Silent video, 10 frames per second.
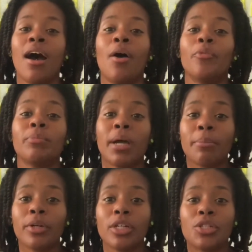
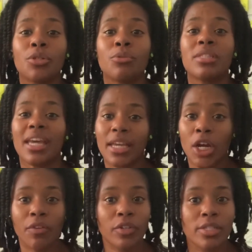Remember to take care
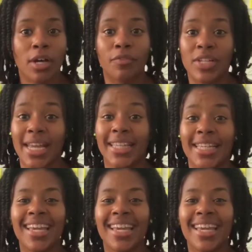of yourself daily.